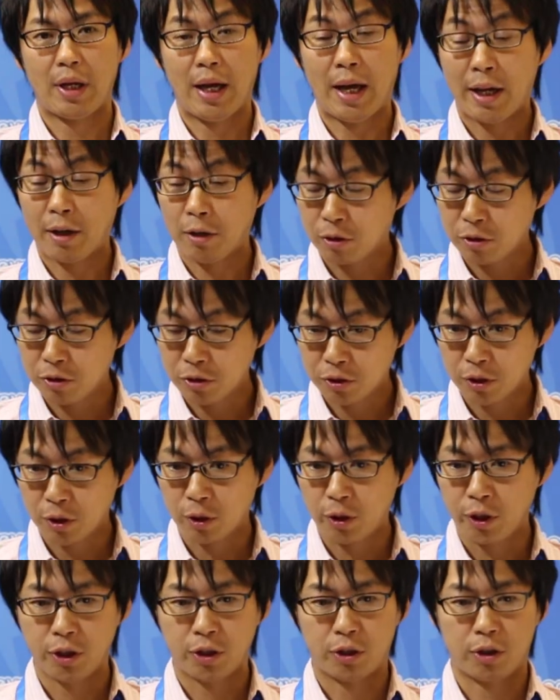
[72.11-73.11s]
And also
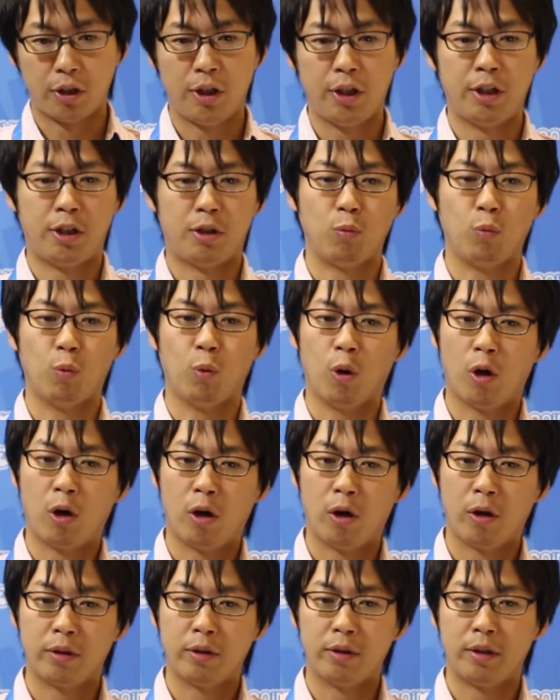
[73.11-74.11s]
it
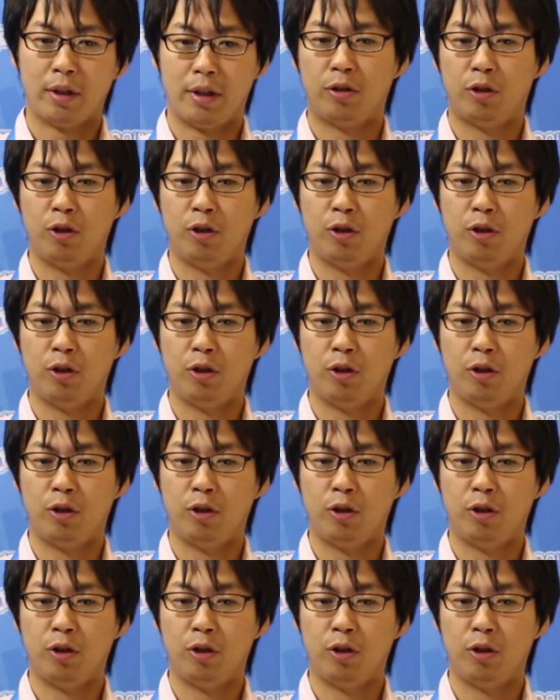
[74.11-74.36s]
won